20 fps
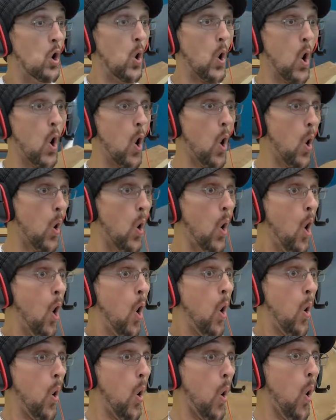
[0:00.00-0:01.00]
Who?
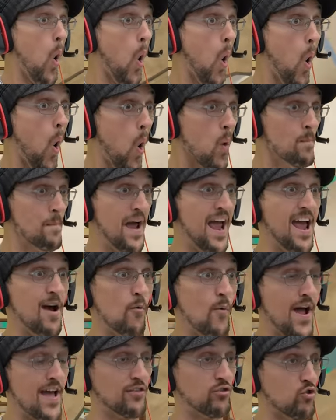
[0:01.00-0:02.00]
Who
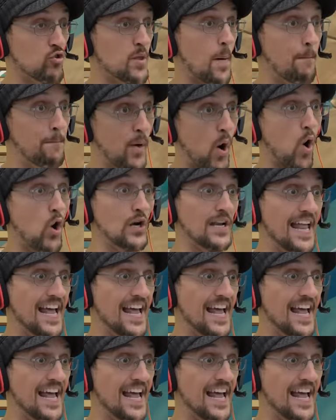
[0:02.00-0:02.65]
man went through the board